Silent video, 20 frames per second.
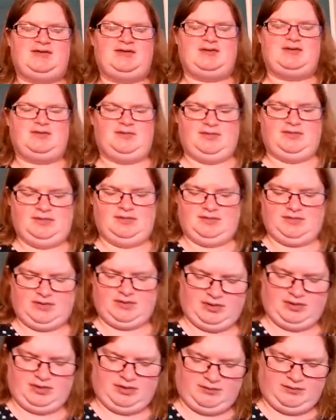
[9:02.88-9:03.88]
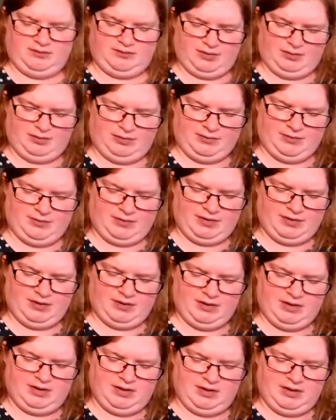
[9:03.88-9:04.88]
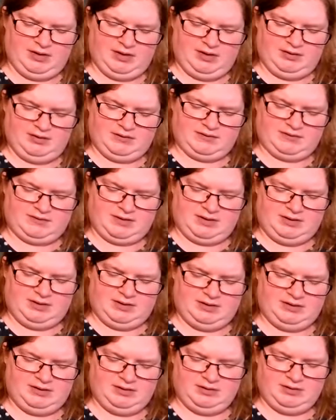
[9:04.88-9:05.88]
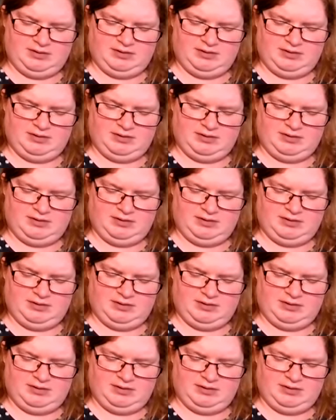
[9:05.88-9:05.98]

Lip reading: this toilet roll still.